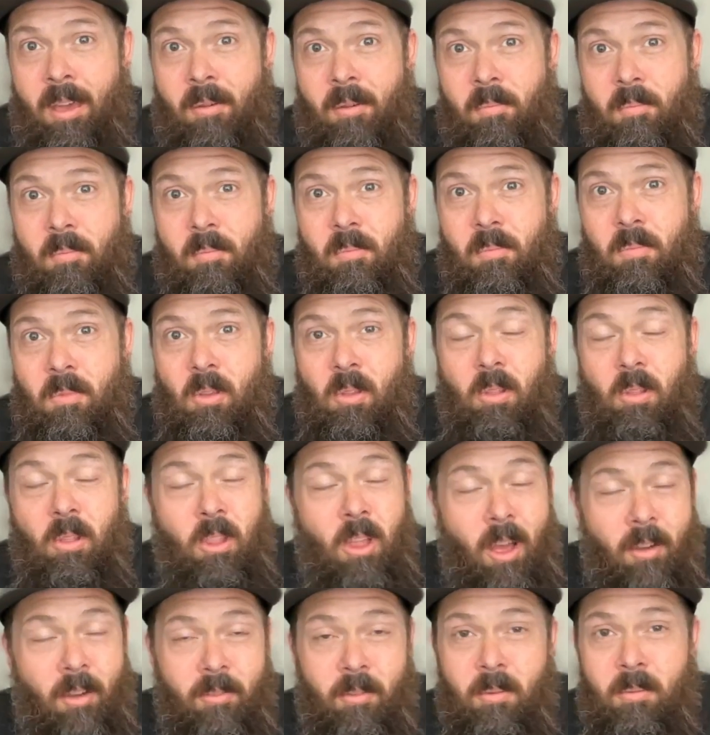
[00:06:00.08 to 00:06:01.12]
at.
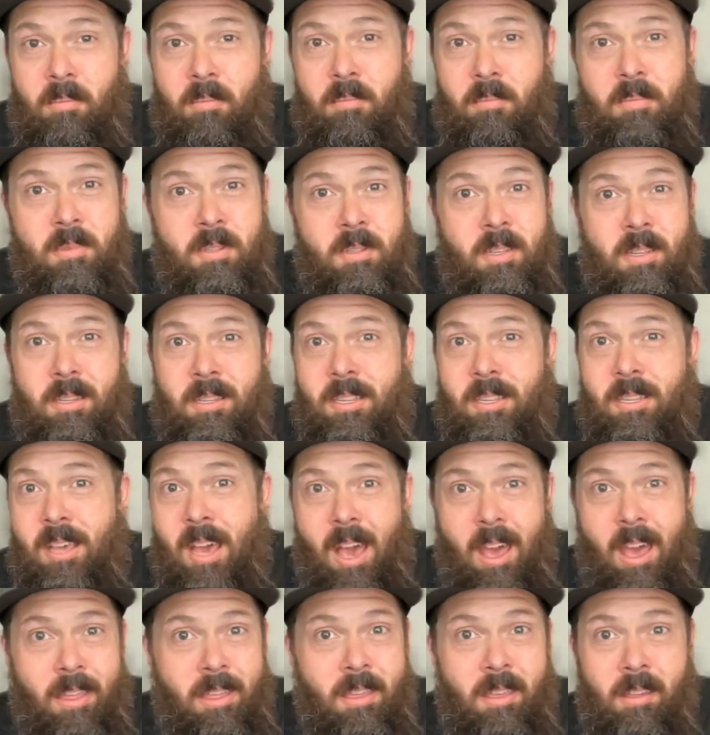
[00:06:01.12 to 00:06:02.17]
You love them to
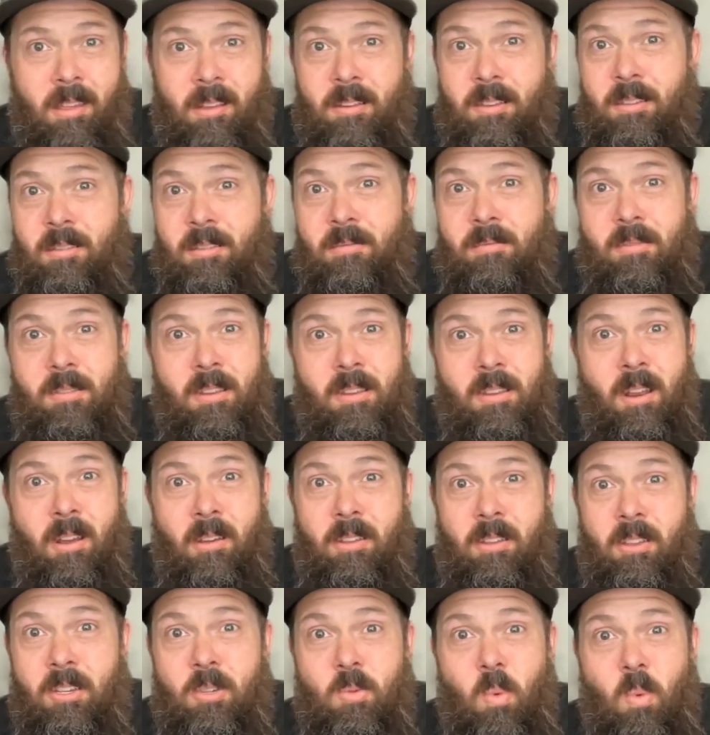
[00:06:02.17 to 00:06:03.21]
death. You
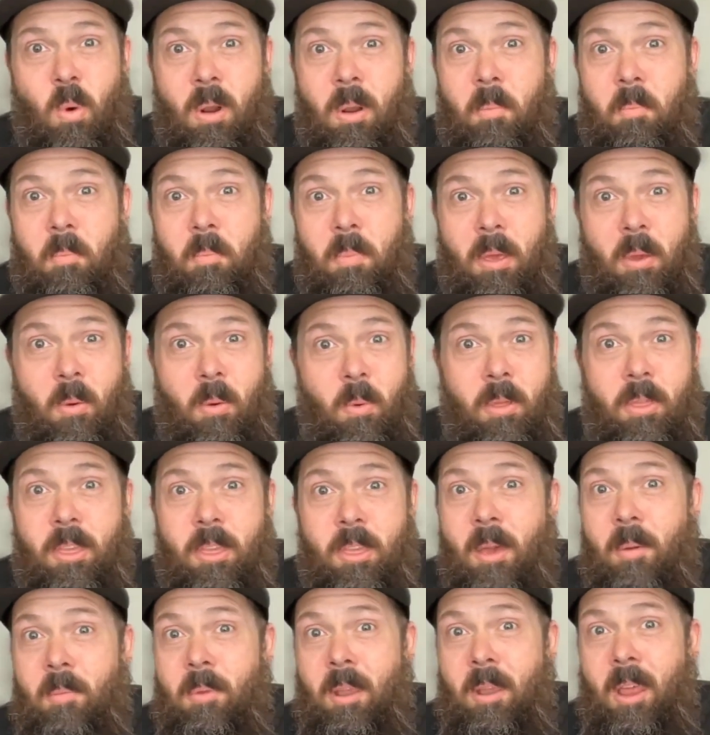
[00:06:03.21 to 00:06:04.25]
know, you just want to be
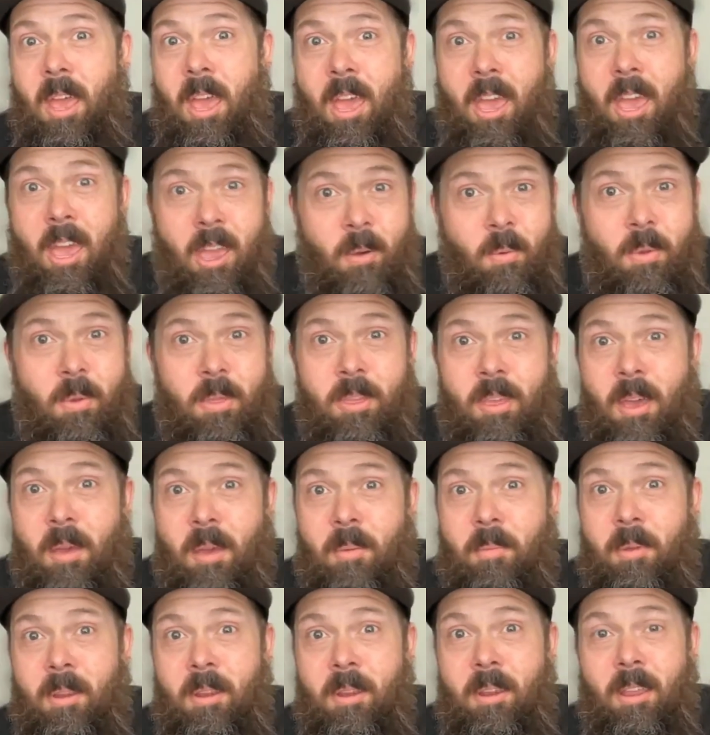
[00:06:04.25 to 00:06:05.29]
with them and hang with
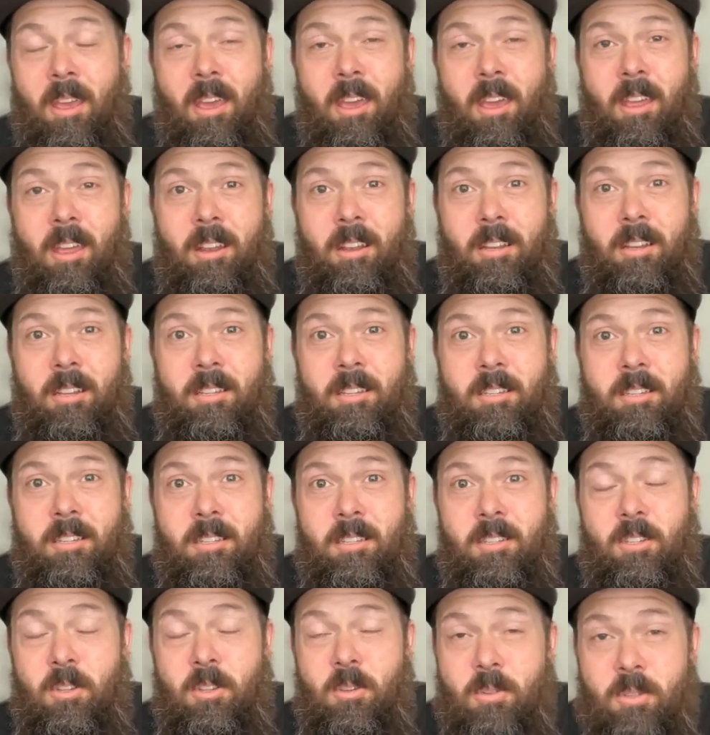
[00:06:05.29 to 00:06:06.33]
them
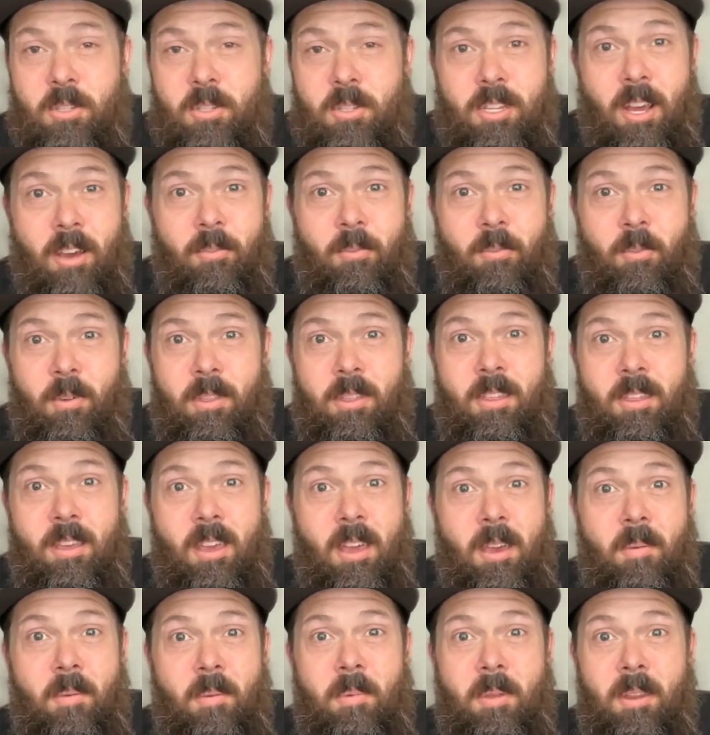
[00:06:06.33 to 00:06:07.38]
and do stuff with
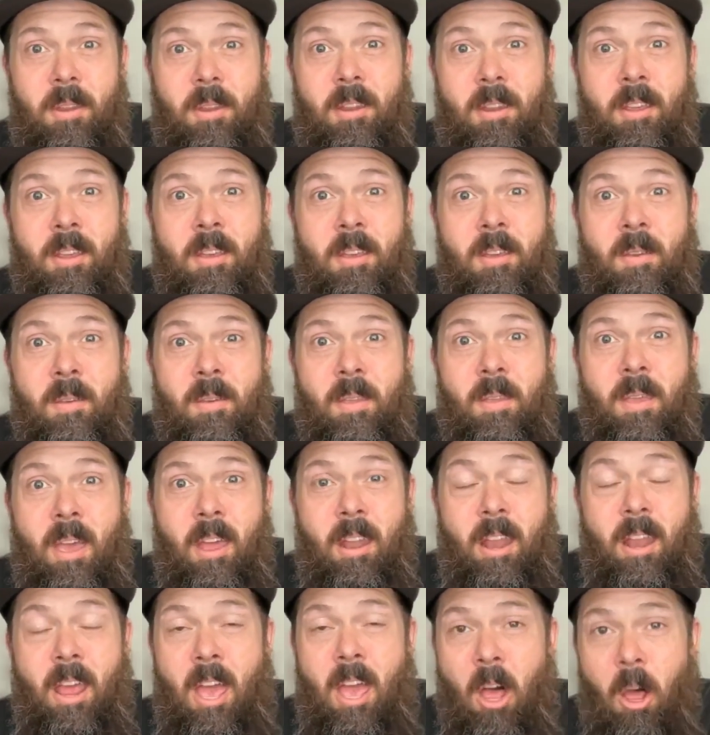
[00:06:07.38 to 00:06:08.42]
them
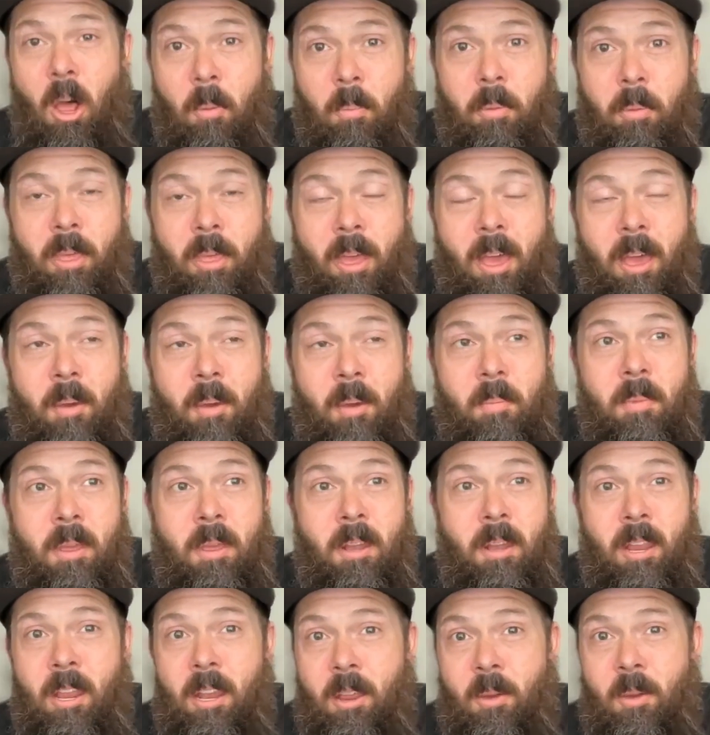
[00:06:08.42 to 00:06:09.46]
and help them
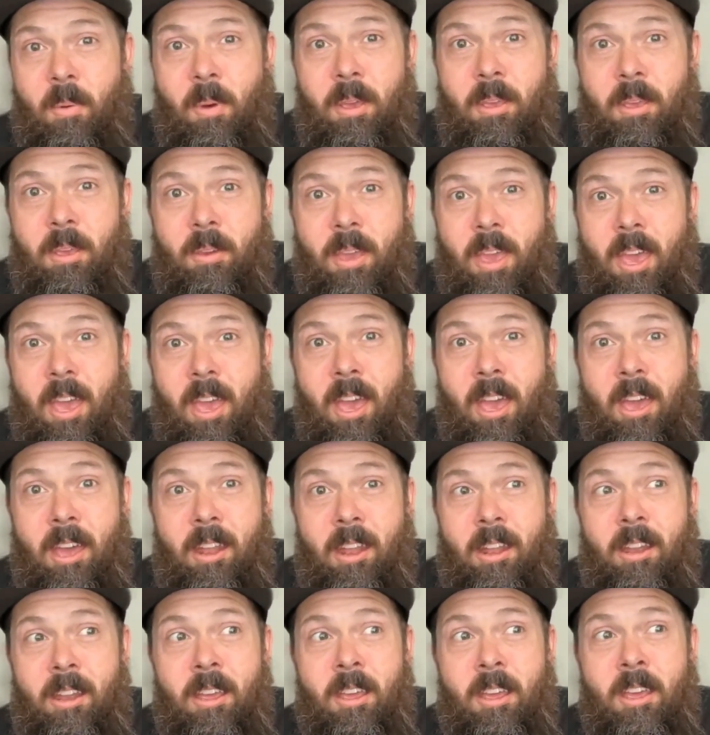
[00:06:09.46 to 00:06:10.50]
in any way you
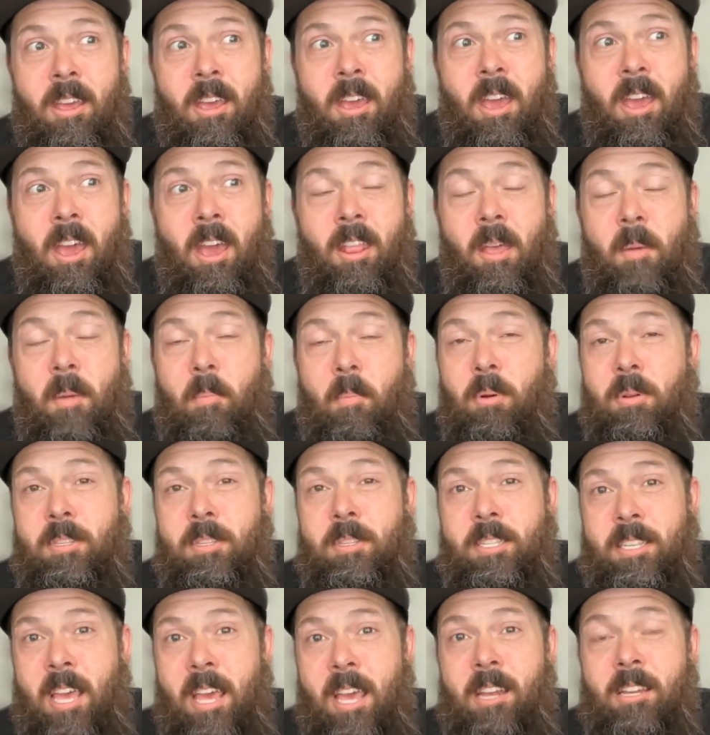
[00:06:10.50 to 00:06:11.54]
can, and then
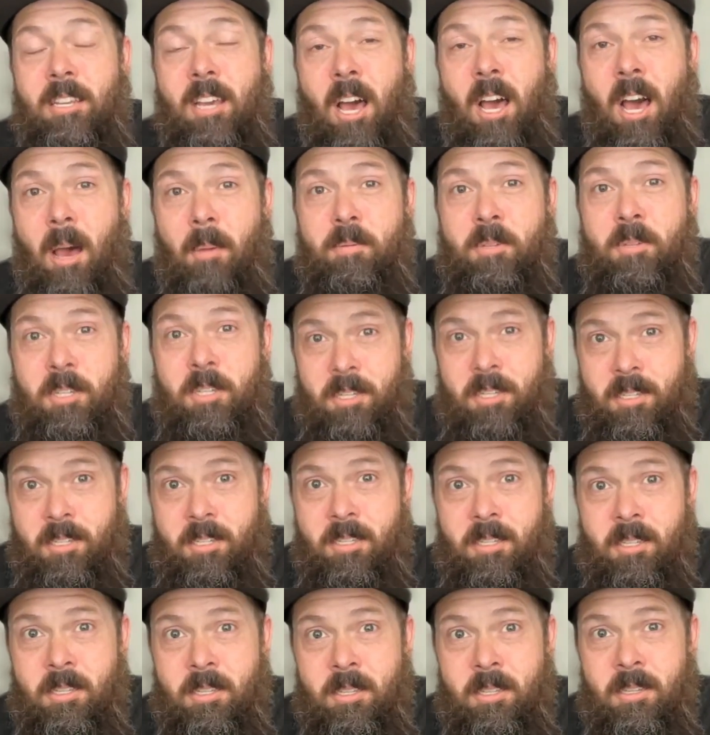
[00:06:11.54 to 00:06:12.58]
present
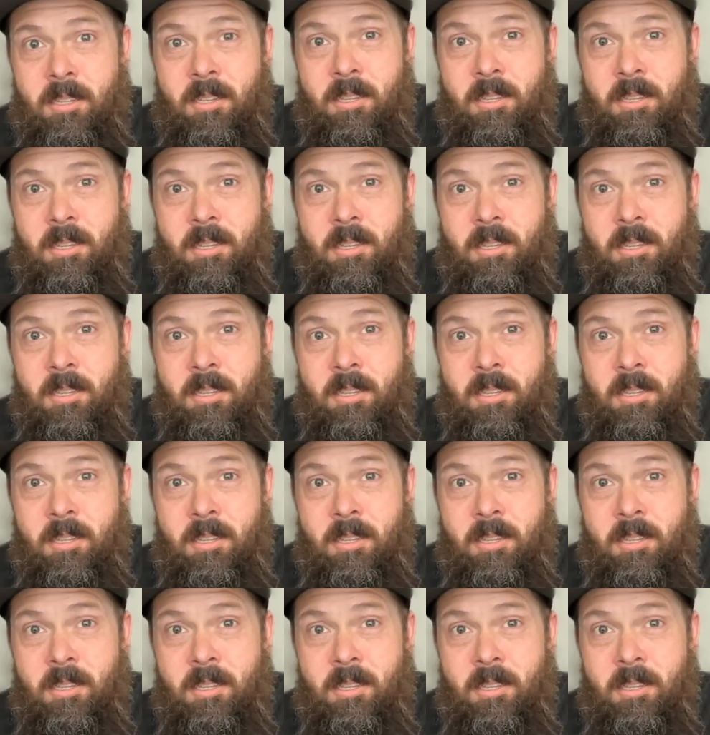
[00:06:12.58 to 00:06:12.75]
options,